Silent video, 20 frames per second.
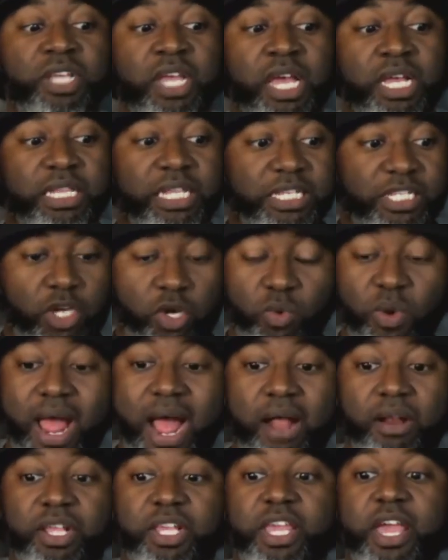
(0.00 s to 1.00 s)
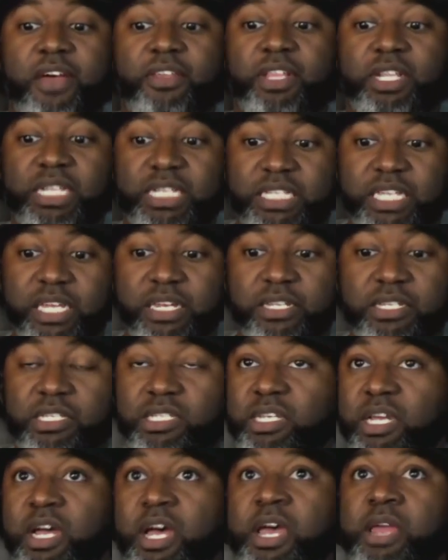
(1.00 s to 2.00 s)
let's corral together let's get this
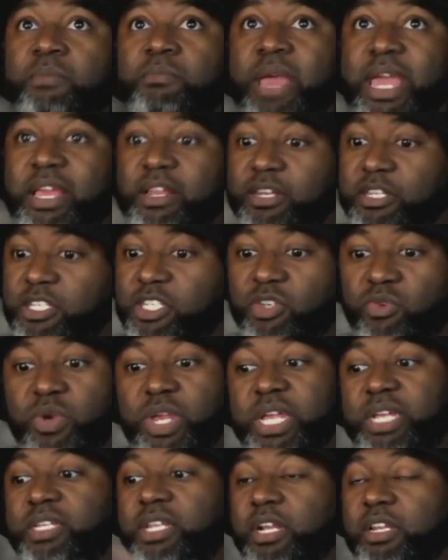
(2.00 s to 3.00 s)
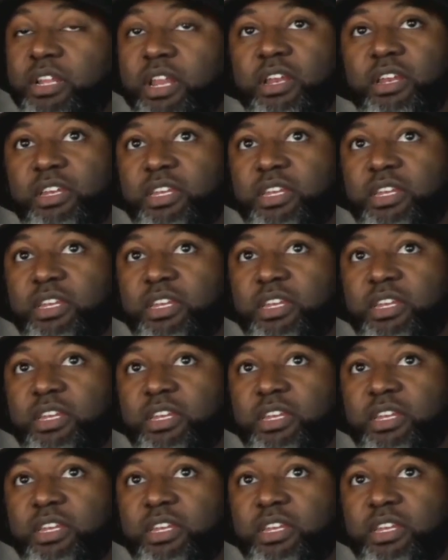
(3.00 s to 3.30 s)
done make it discreet da da da